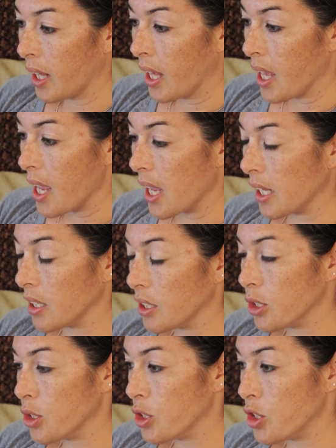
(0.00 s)
And
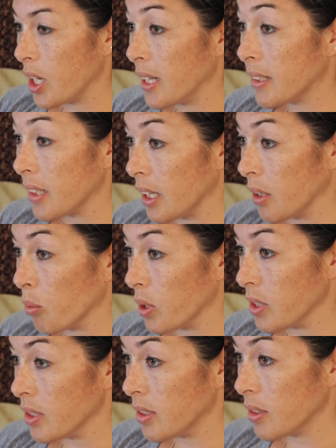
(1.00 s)
Jason
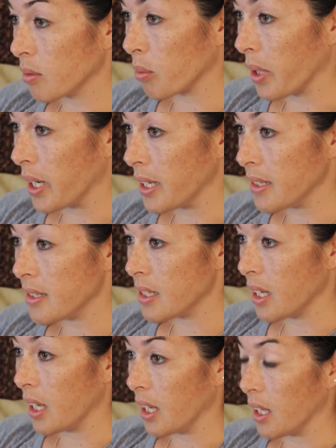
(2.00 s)
was raised
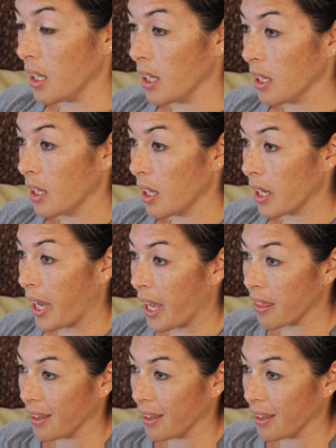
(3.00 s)
in a Catholic